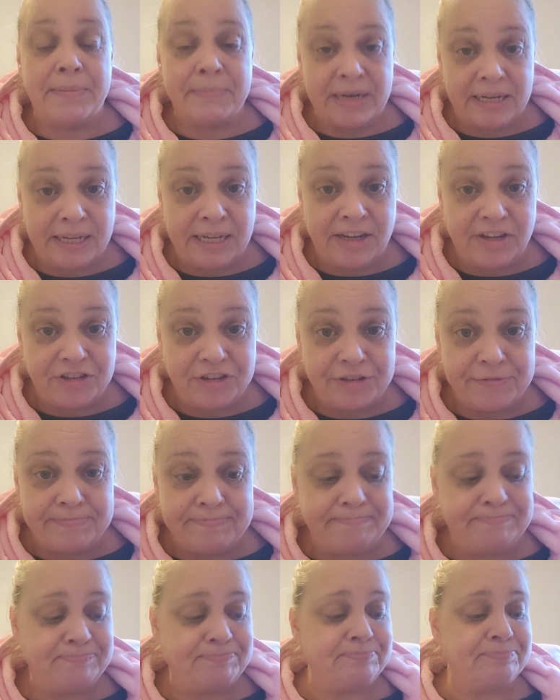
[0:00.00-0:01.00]
medication
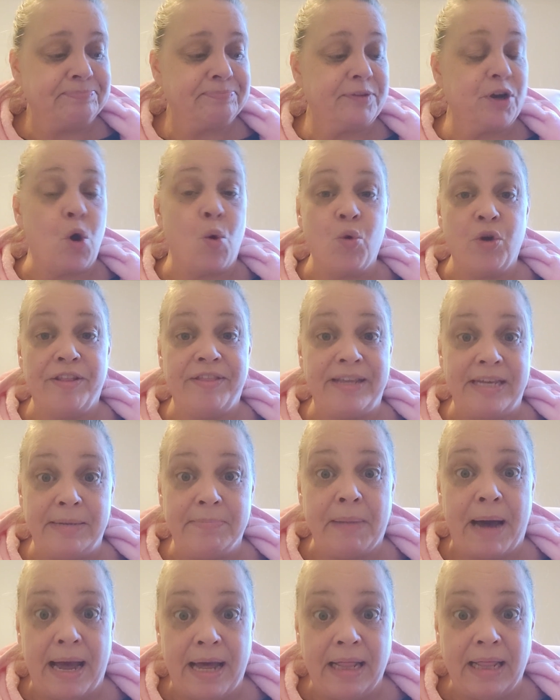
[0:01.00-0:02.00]
or the
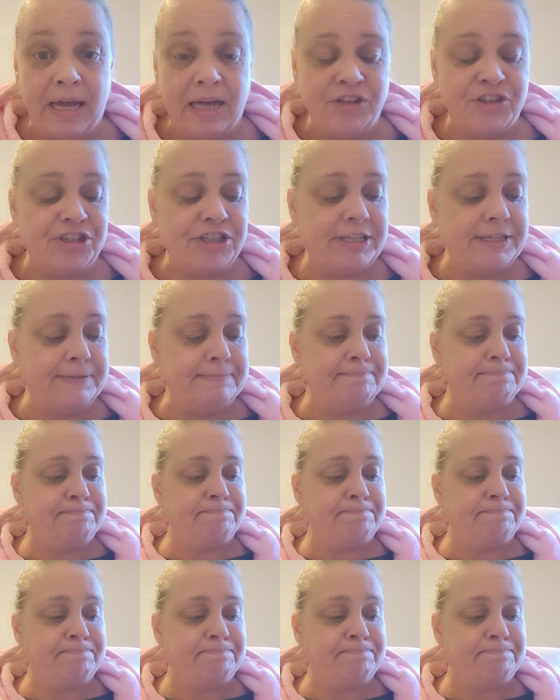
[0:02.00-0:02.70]
biologic.